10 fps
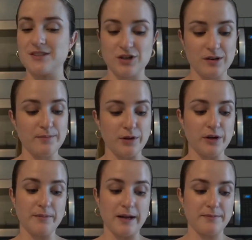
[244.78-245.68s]
are gonna blow
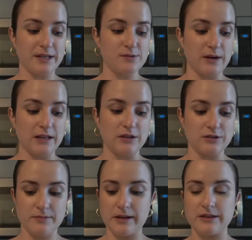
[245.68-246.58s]
your mind because when I
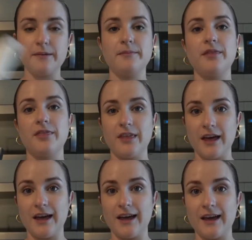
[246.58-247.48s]
learned about them,
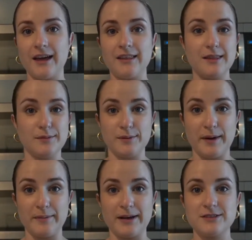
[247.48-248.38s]
they blew
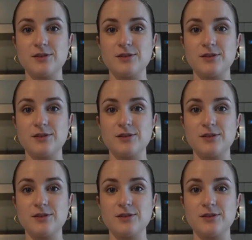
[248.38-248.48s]
my mind.